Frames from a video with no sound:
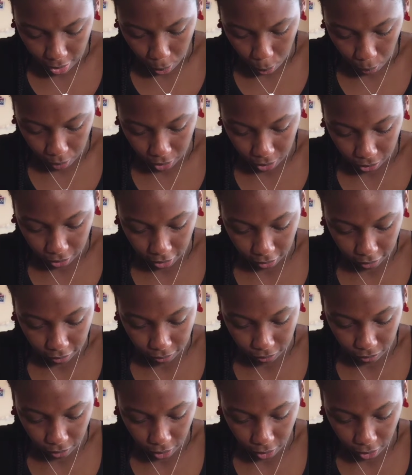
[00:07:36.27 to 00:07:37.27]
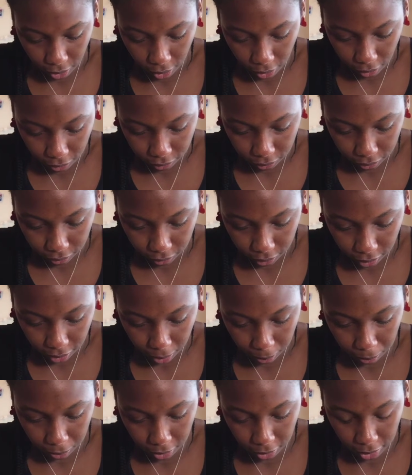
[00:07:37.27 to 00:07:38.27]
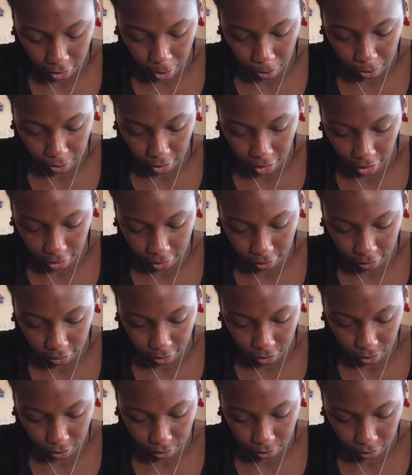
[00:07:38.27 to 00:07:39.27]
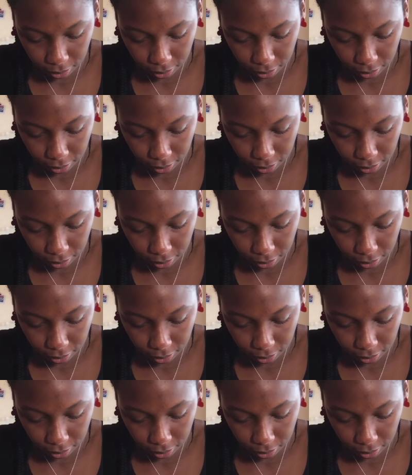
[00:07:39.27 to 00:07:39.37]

wheel doesn't fall off. And I'm going to double knot it too.